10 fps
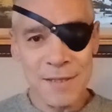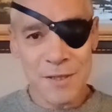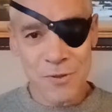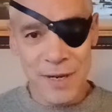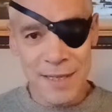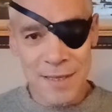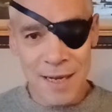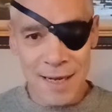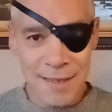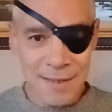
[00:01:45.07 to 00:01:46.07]
straight
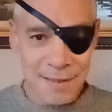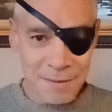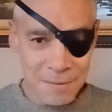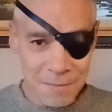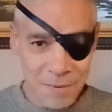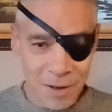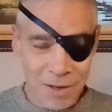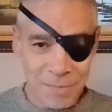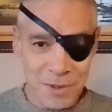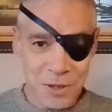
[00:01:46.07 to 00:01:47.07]
sized.
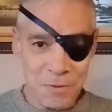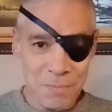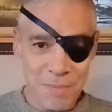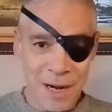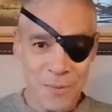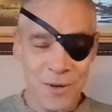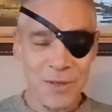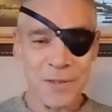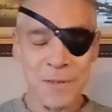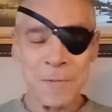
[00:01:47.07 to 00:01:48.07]
Welcome to my
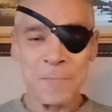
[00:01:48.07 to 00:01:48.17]
world.